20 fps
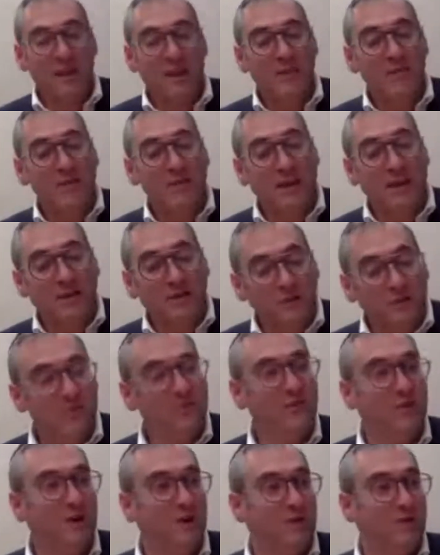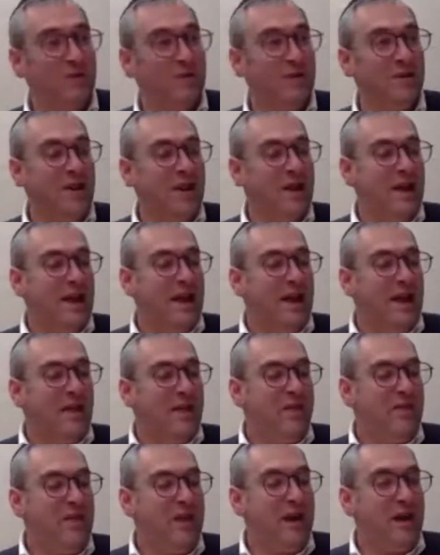But I do know
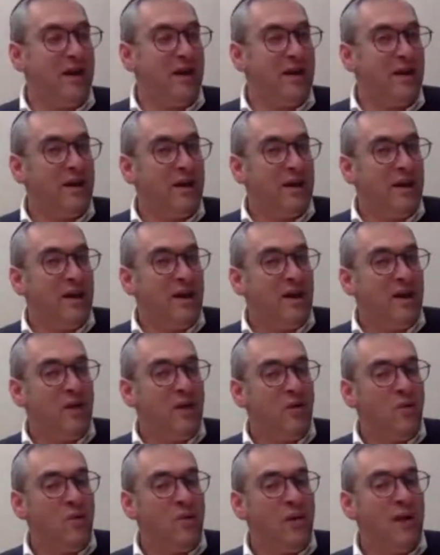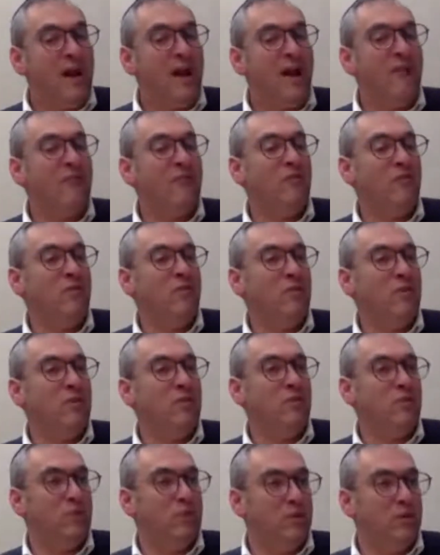that wherever we
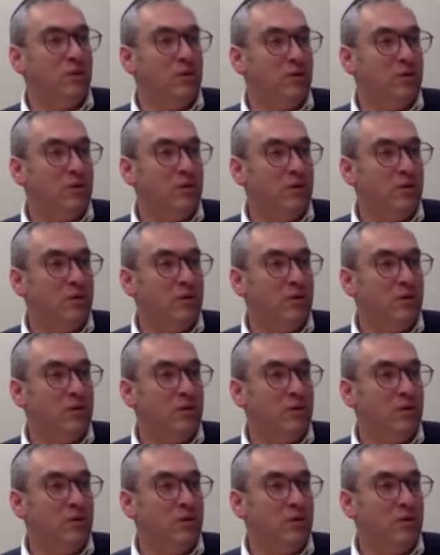were,